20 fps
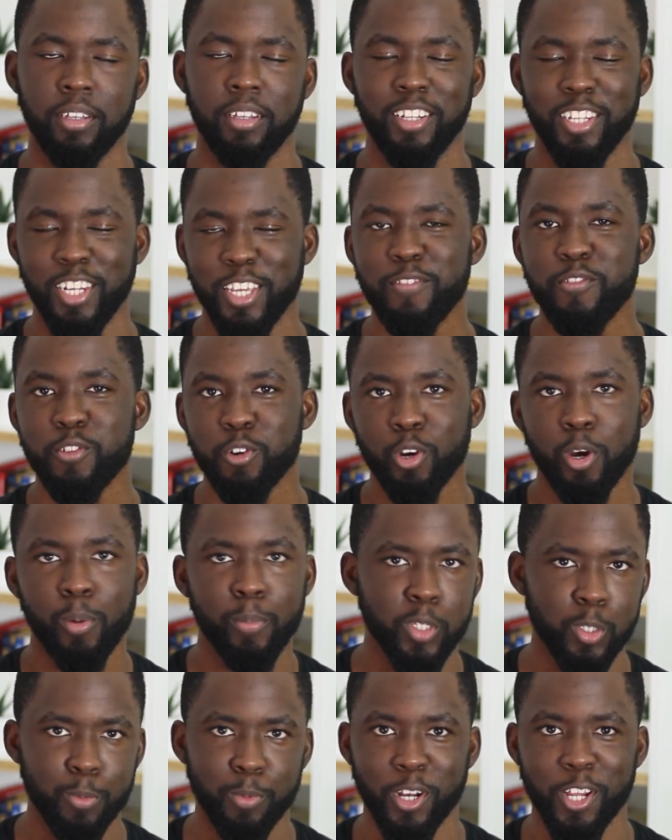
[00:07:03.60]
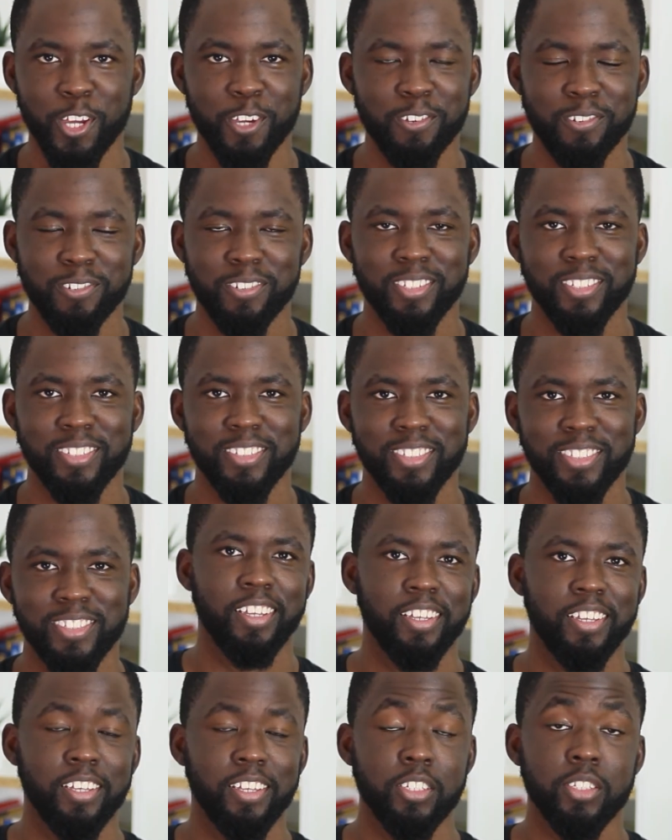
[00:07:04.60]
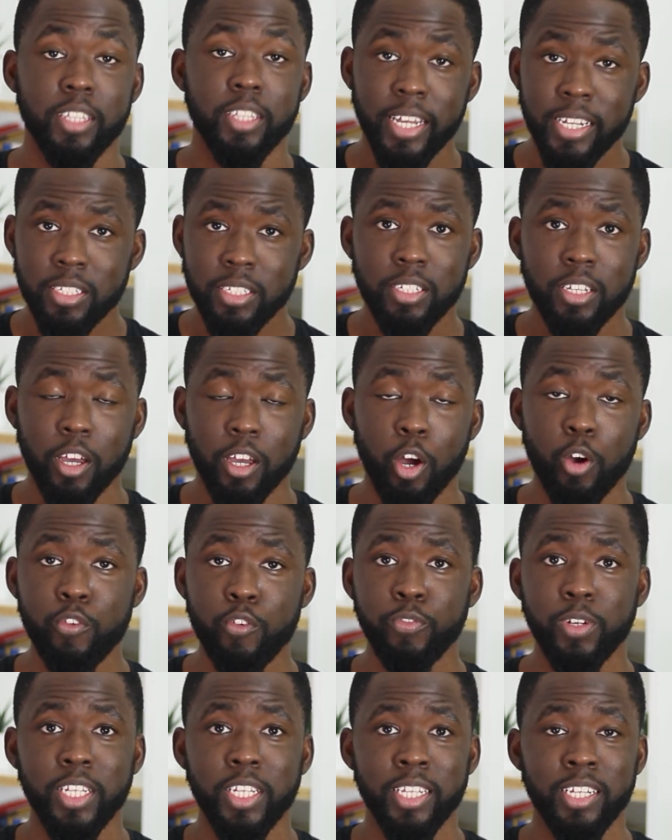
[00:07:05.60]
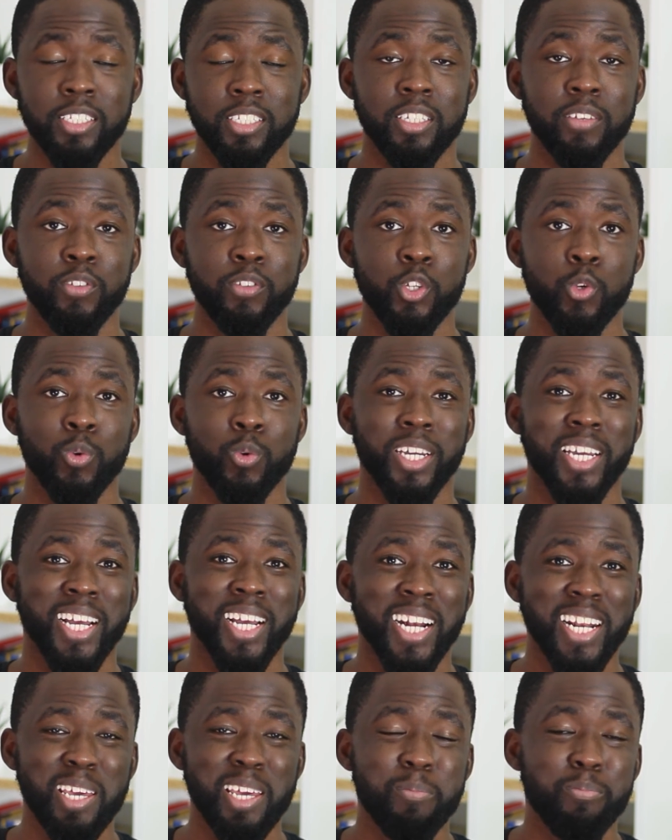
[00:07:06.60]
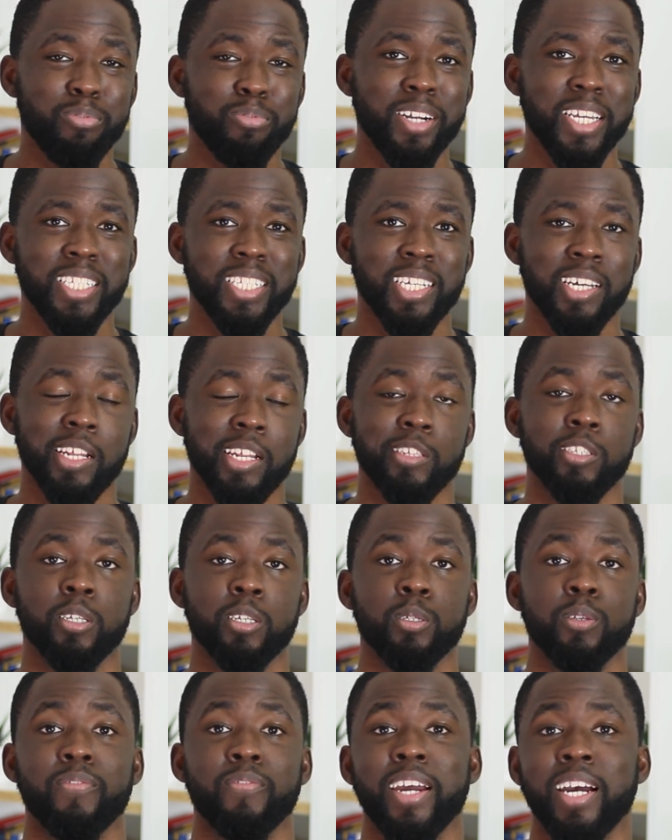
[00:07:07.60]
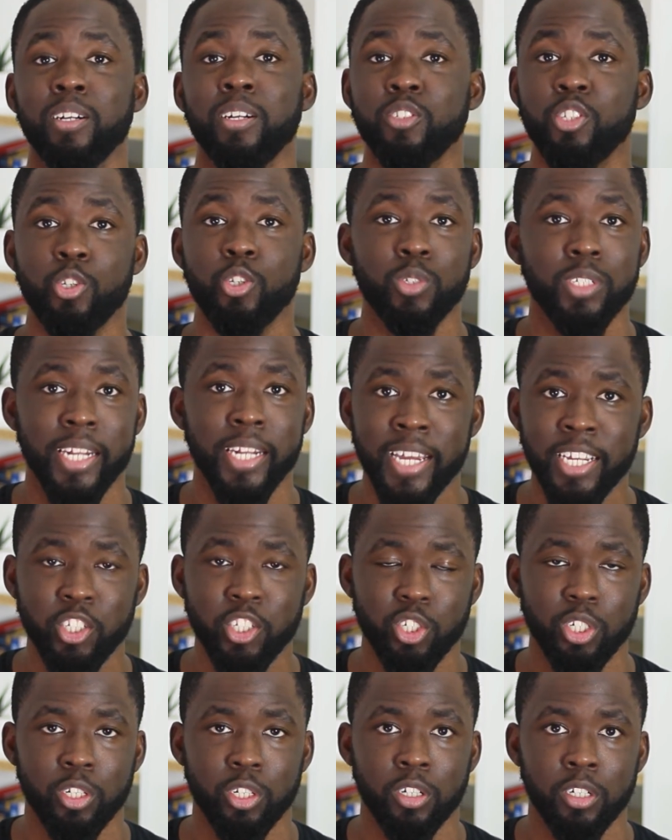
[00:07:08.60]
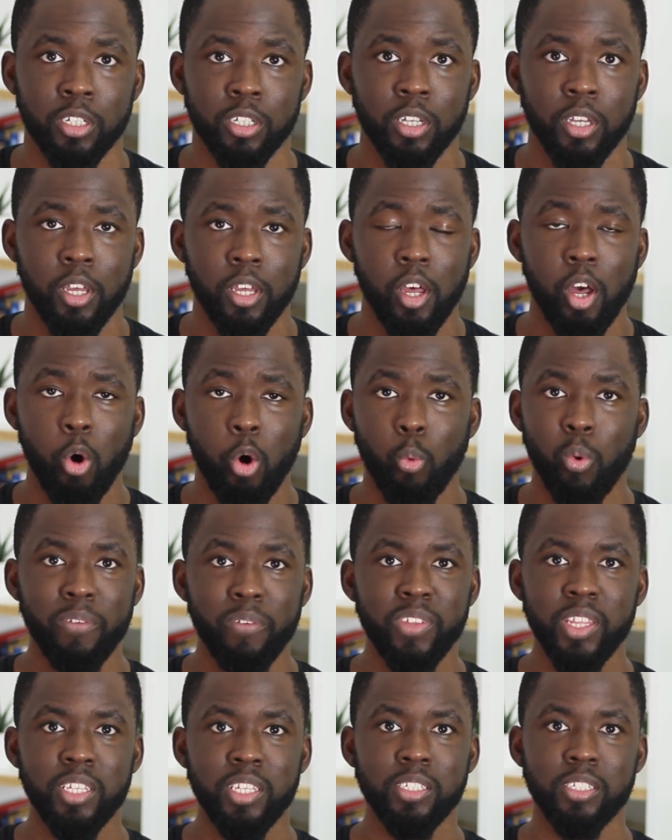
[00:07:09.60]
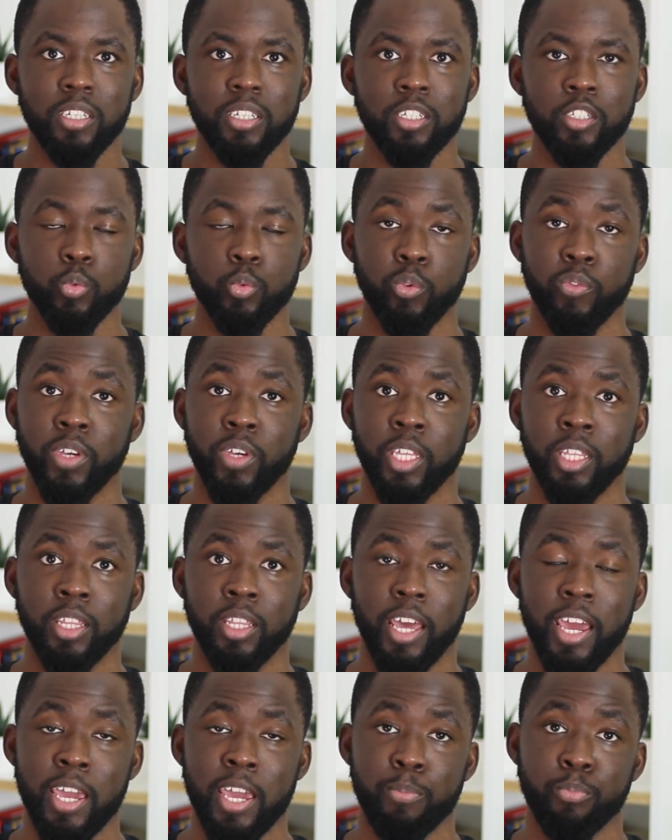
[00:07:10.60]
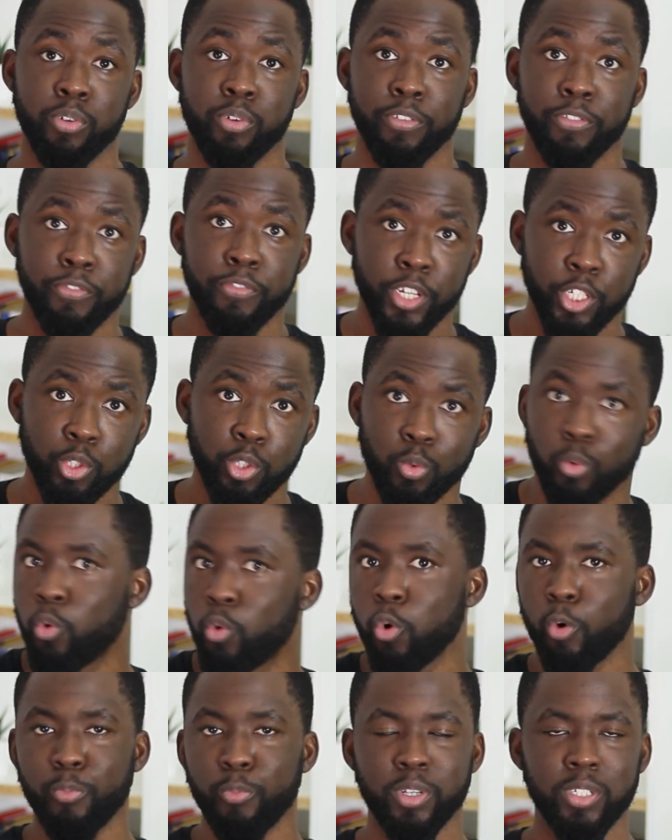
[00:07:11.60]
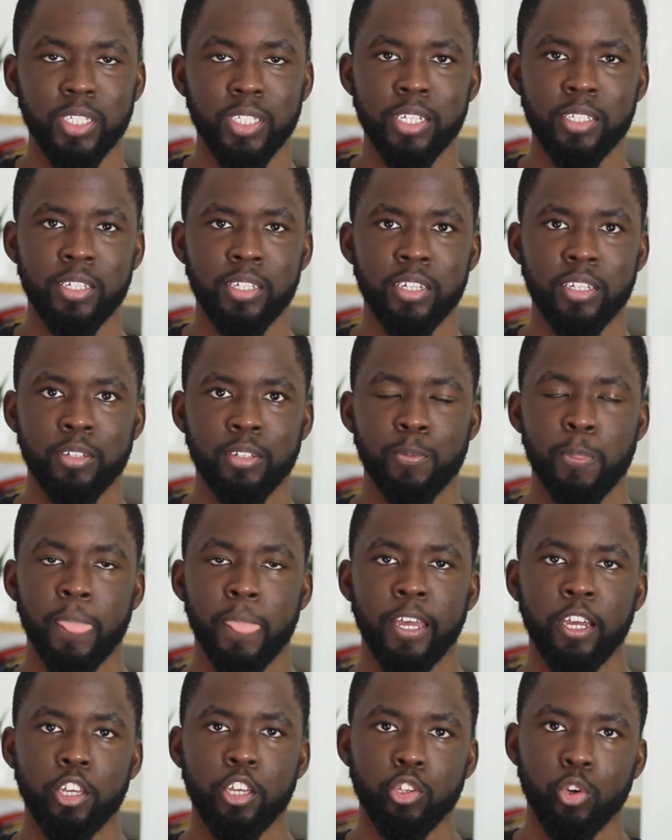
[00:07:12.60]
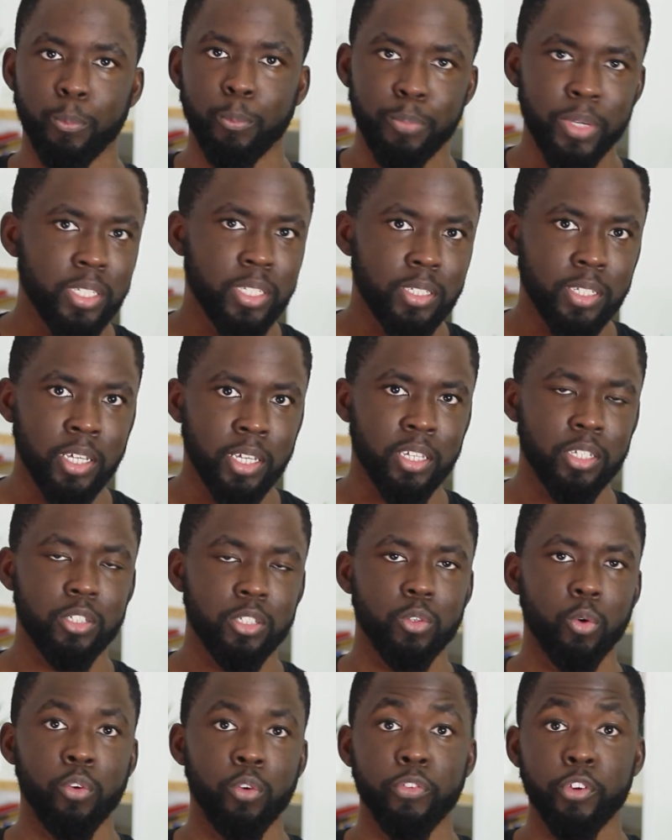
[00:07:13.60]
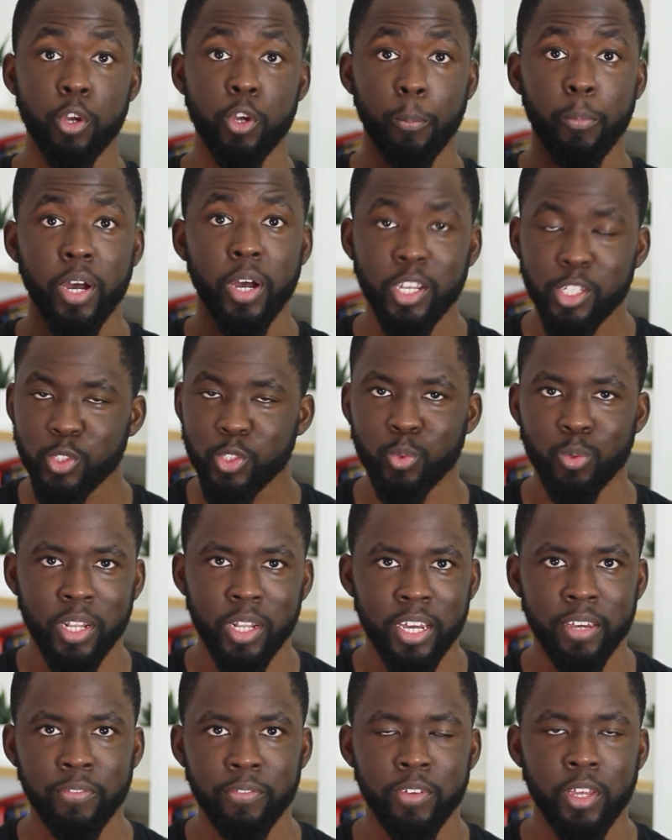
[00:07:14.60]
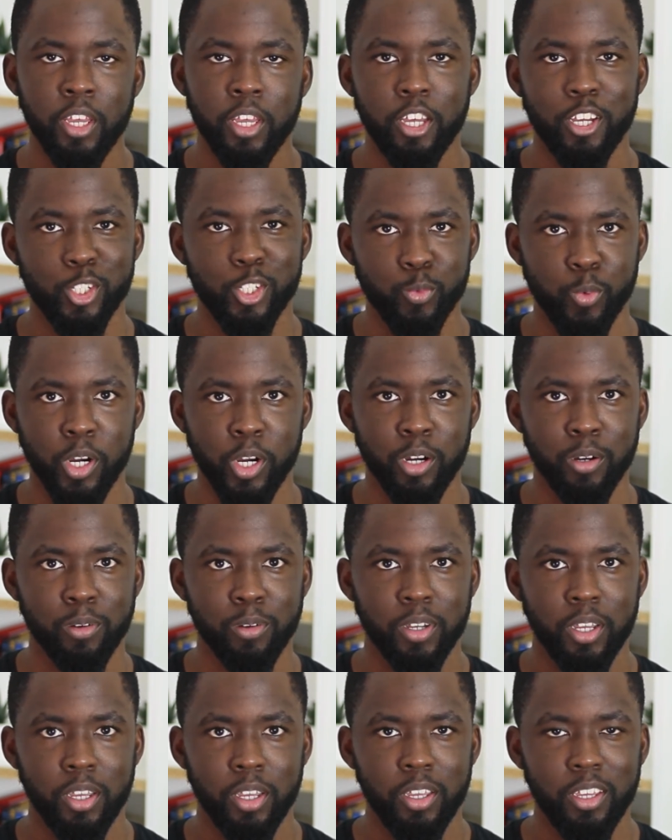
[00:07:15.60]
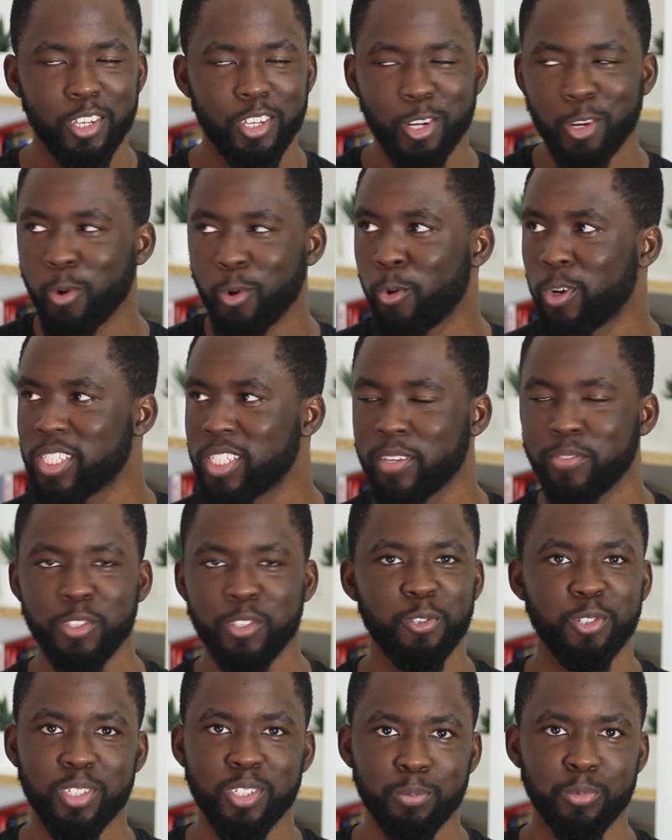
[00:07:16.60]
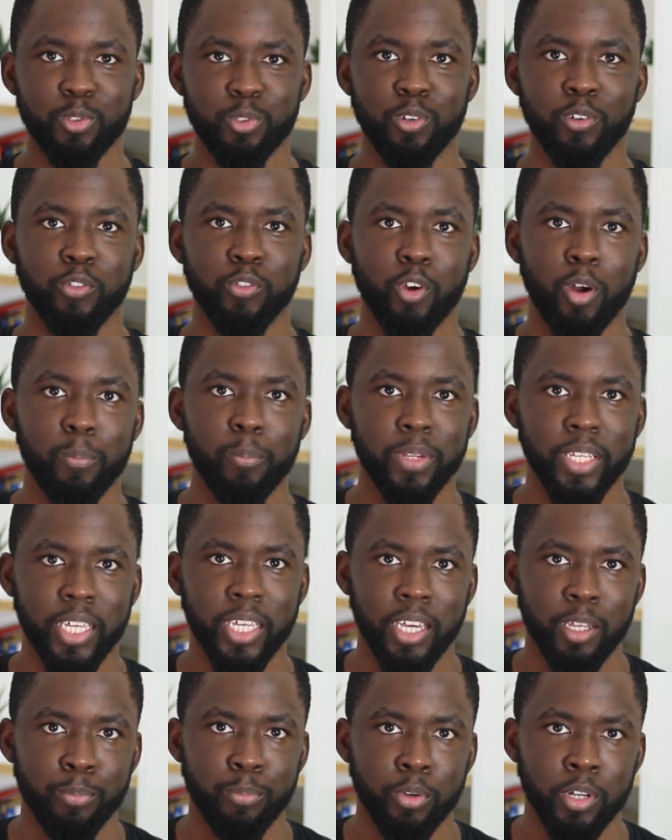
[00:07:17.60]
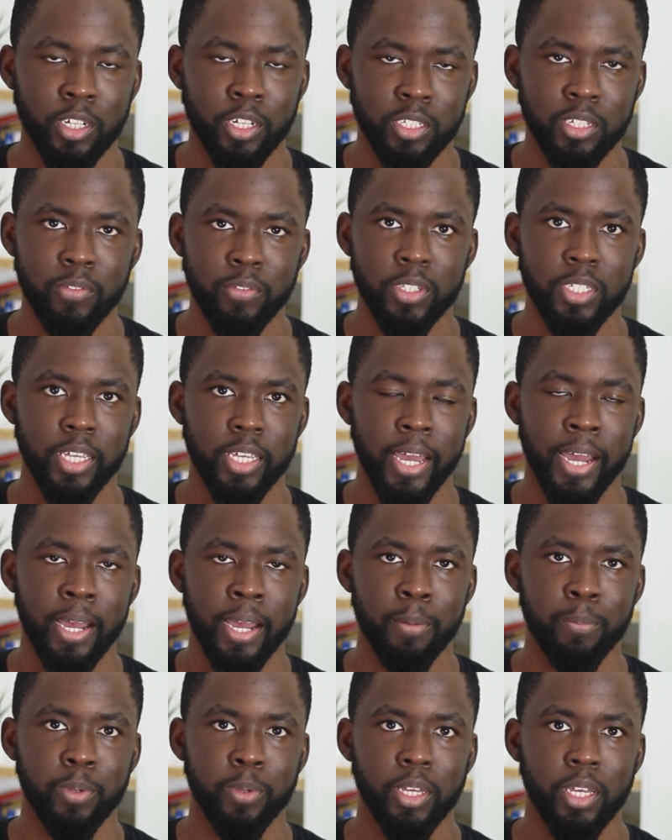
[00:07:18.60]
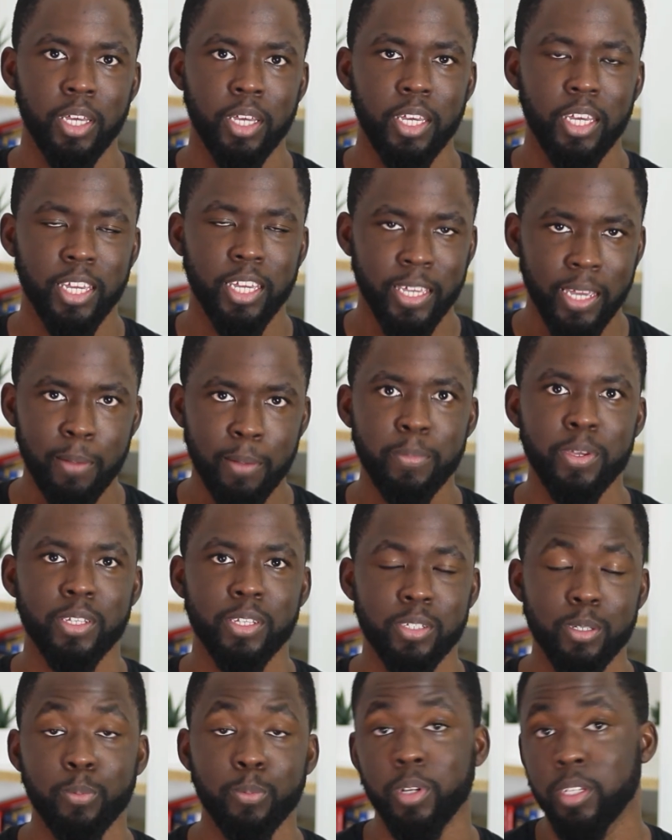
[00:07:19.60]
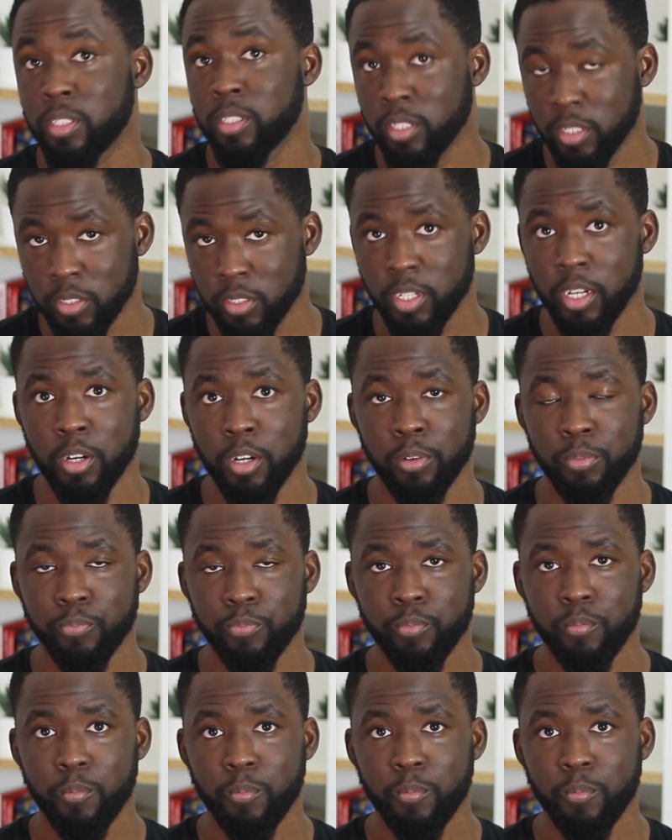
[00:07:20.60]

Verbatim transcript: Leave your comments below. So that's it. Hopefully that's given you a clear breakdown in terms of how to use an action log, whether this is within a professional corporate setting, your business, or for your personal life as well. You don't always have to use some sort of complicated productivity app. It can be as simple as Excel.